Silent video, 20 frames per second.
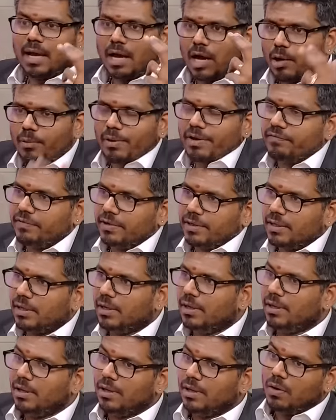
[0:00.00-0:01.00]
However,
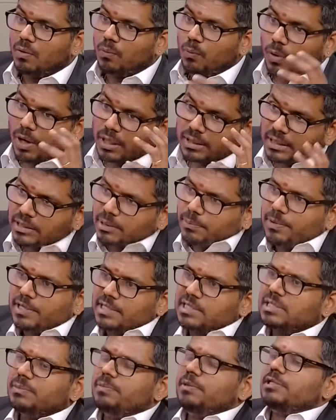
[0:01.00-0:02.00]
what are the
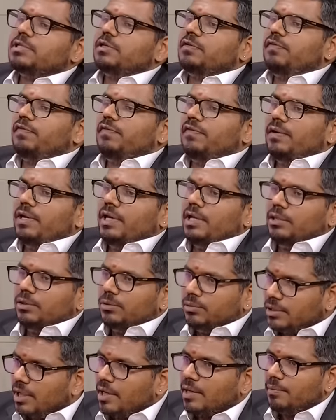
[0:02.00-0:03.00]
principles of
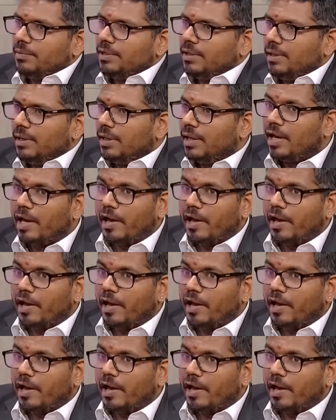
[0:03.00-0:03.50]
Hindu Dharma